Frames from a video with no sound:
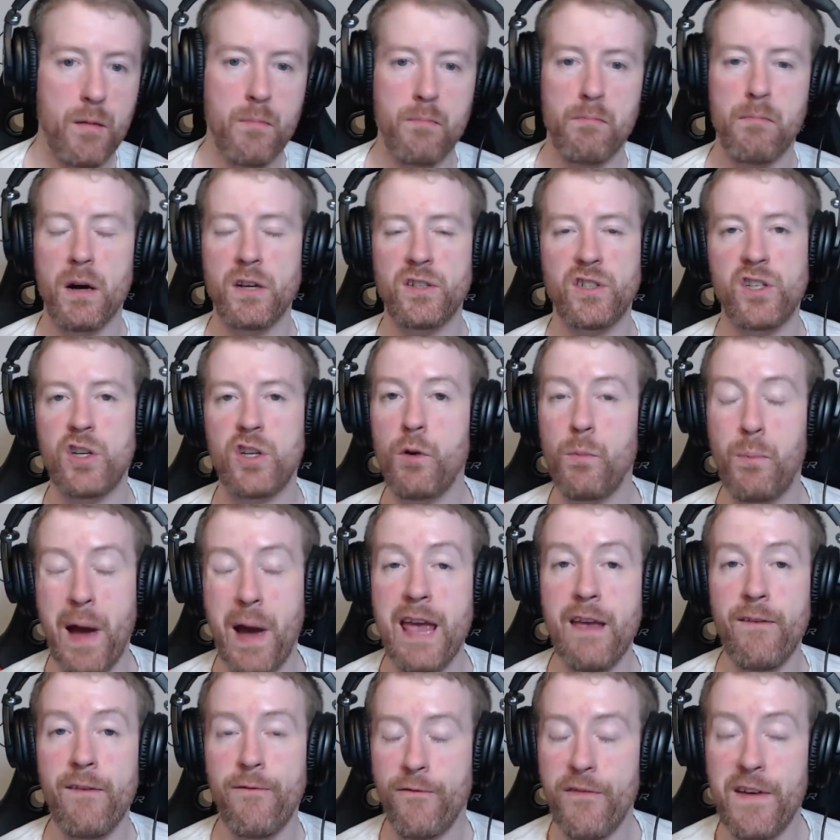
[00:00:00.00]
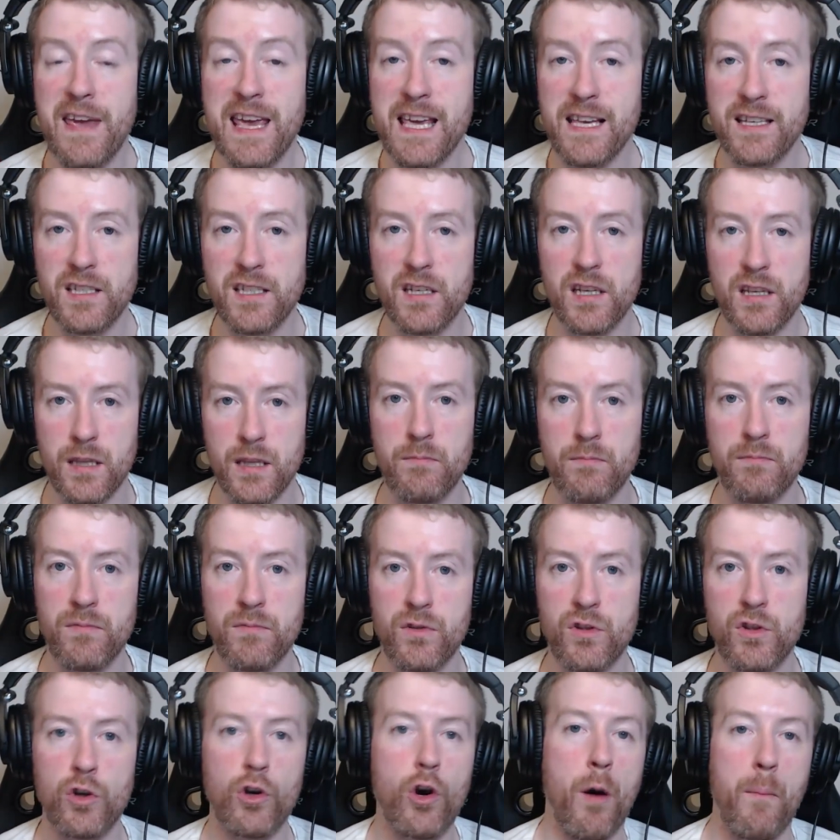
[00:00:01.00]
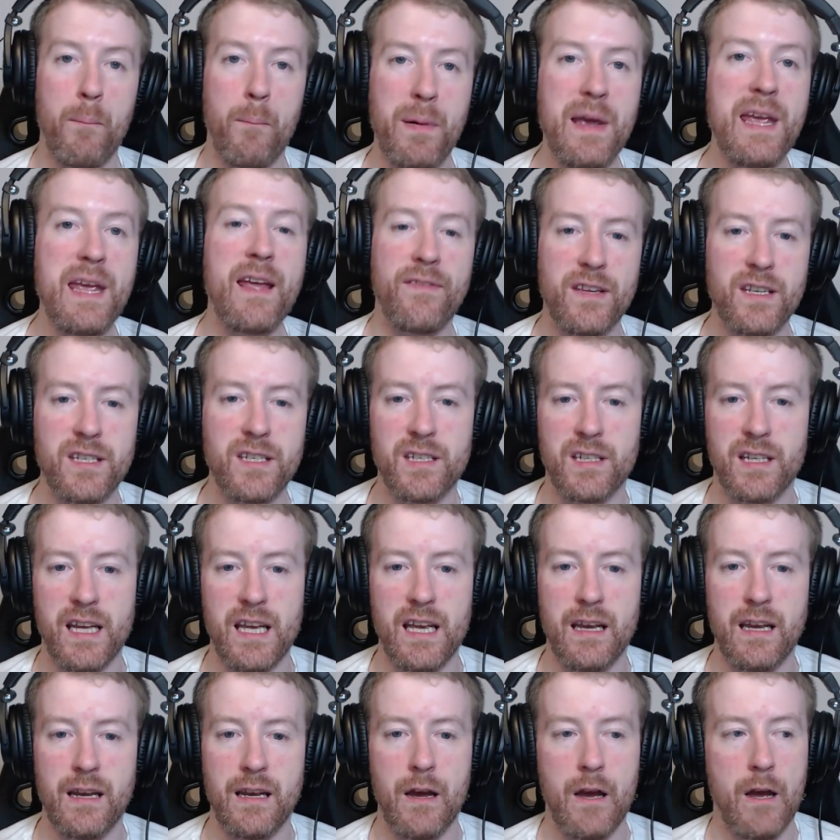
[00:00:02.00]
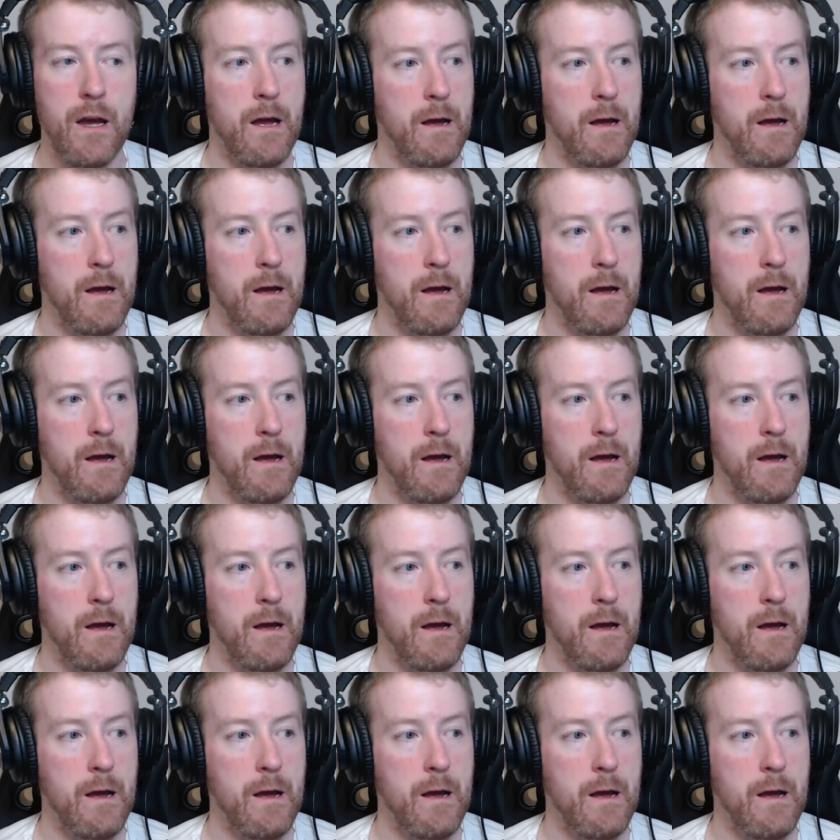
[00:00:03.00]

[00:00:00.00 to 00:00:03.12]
Must you pay fees to them to compete in this league?